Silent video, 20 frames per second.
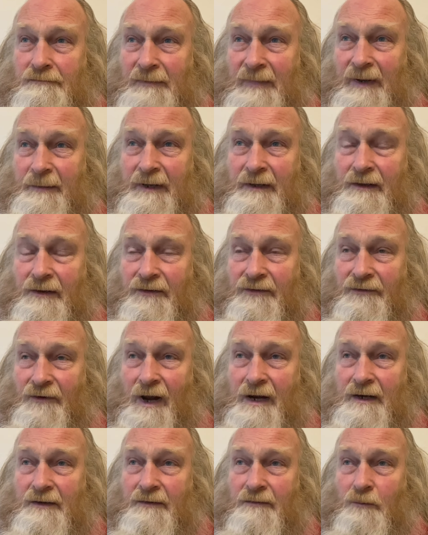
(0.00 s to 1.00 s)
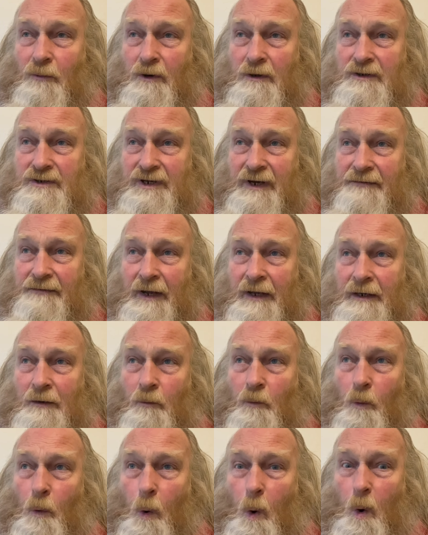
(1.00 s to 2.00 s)
mean, the threat was, I've had
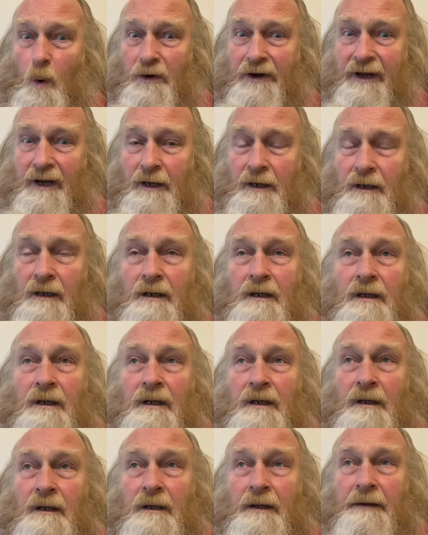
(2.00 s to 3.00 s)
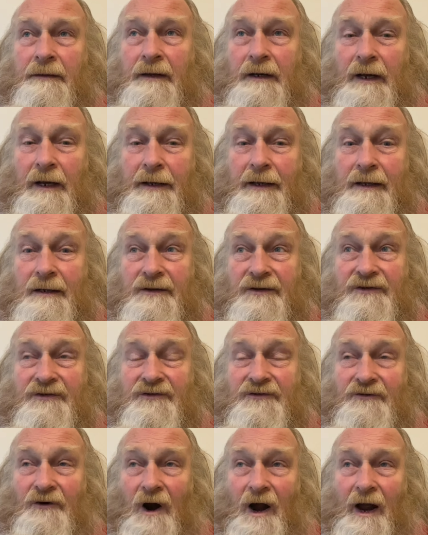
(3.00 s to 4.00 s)
a warning, then I get a
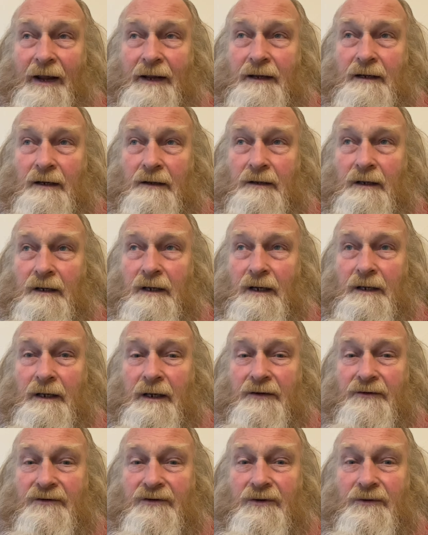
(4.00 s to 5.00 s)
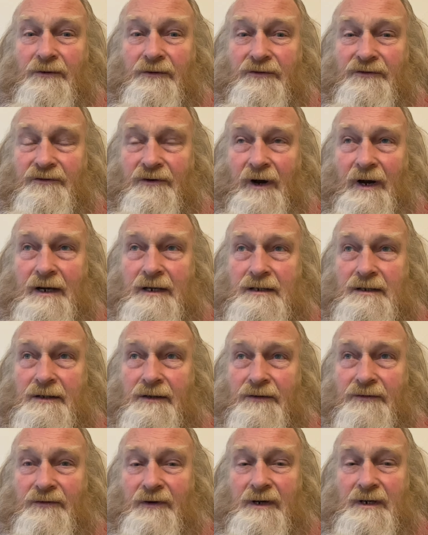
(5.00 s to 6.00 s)
strike, I think I get 2 strikes
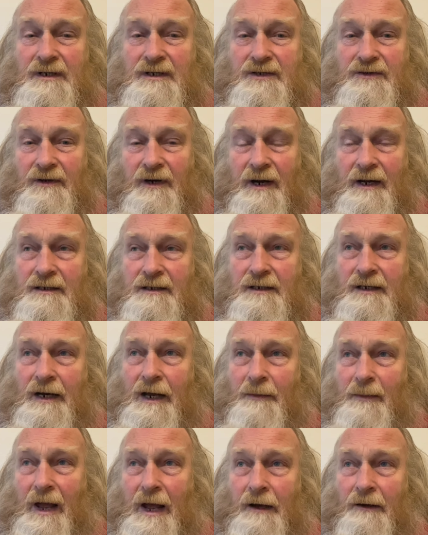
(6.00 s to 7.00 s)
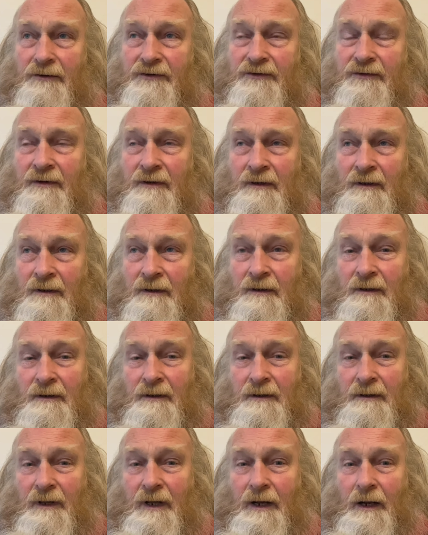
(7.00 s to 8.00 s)
and 3 strikes, and I'm out.
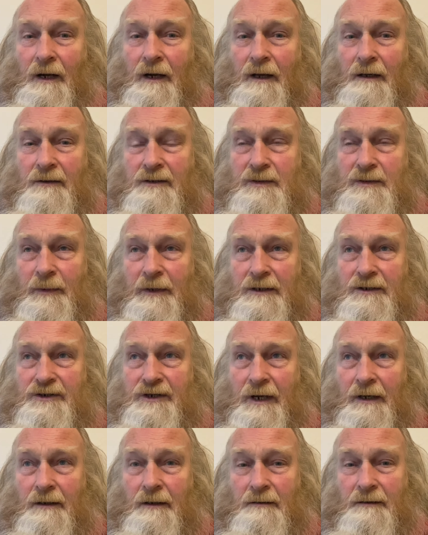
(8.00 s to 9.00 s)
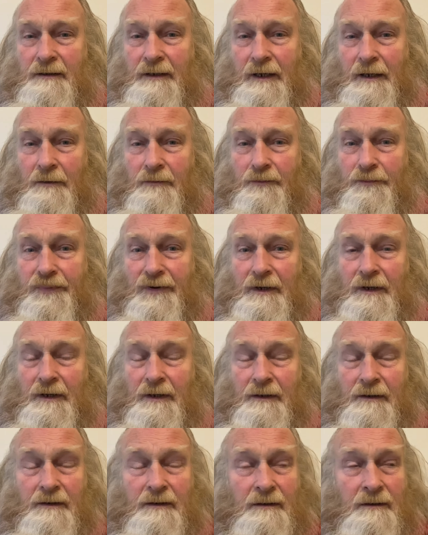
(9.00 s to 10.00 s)
They close my channel down.
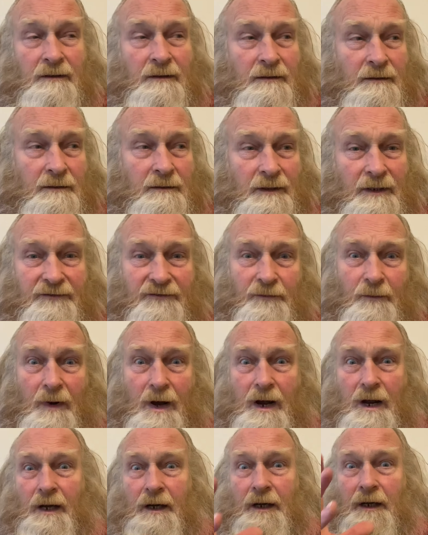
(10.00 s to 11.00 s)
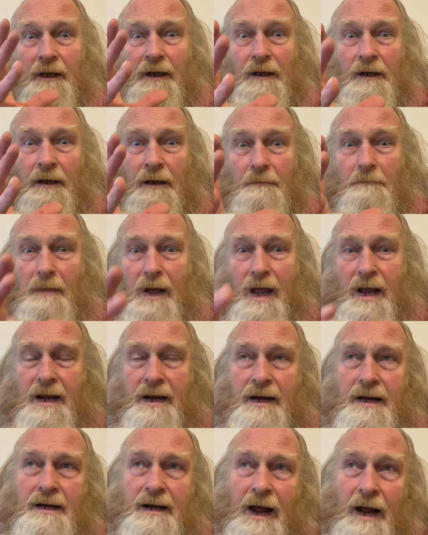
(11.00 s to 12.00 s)
Brilliant. It's my
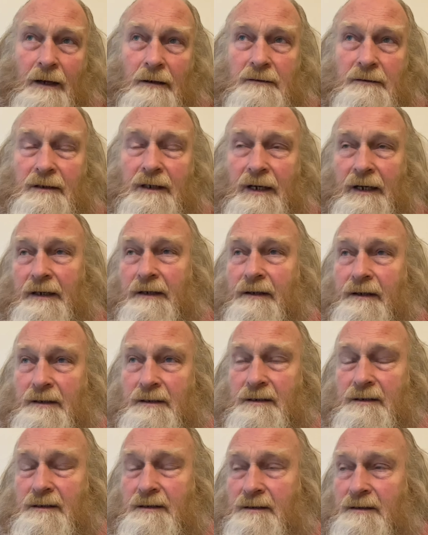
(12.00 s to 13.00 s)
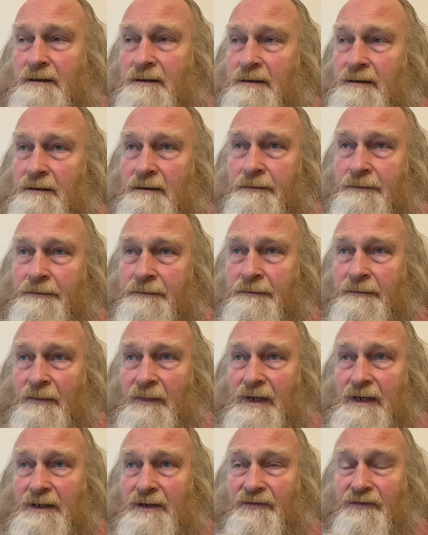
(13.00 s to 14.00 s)
main outlet, this.
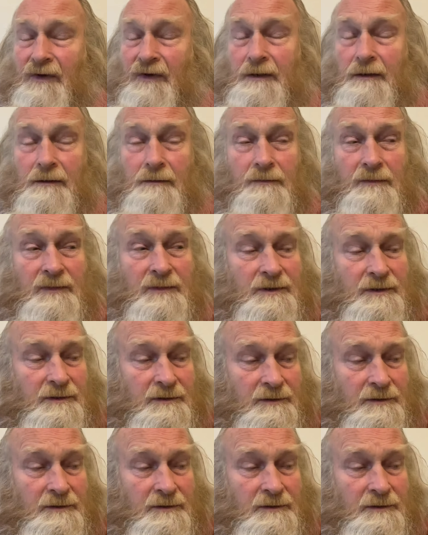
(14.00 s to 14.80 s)
These films.